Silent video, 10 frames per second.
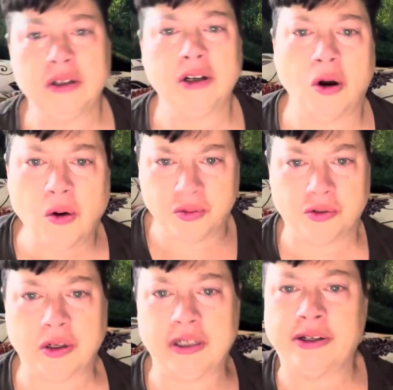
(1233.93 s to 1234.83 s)

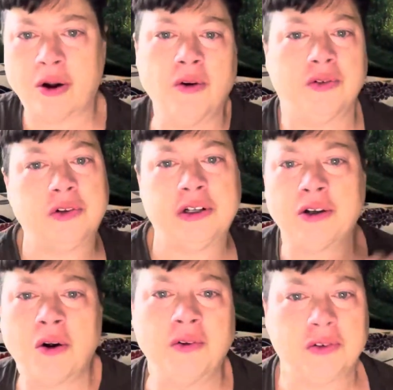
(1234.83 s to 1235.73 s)
over and over
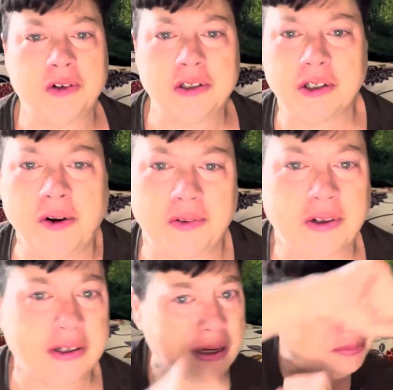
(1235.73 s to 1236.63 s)
and over and
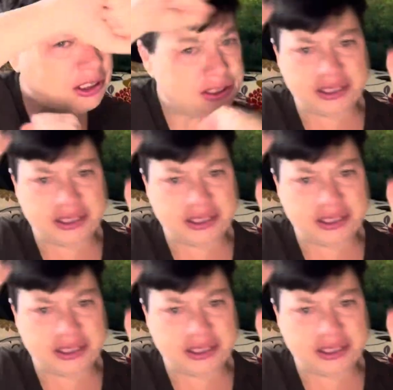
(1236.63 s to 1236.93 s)
over. And I'm just